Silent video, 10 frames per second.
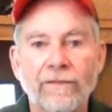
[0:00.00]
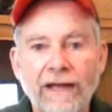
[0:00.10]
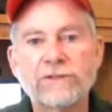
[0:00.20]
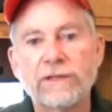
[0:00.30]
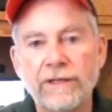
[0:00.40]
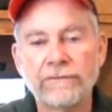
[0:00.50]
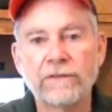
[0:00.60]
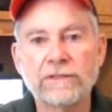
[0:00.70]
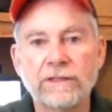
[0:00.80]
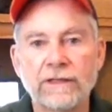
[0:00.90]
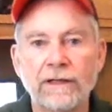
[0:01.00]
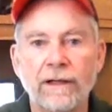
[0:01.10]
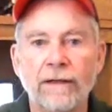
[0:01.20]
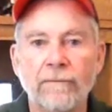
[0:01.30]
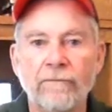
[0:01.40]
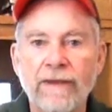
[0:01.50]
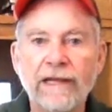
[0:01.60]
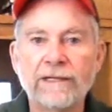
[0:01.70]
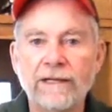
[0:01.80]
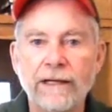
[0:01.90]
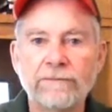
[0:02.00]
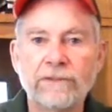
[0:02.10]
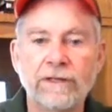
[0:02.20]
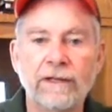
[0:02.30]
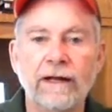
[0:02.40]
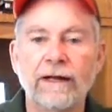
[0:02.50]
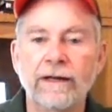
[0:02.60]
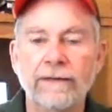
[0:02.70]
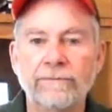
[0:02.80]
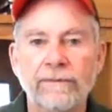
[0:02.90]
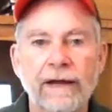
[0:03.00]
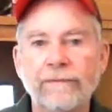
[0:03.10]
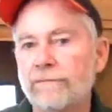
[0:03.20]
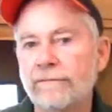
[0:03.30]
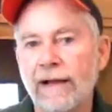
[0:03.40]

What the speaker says: That's the difference. Many times, I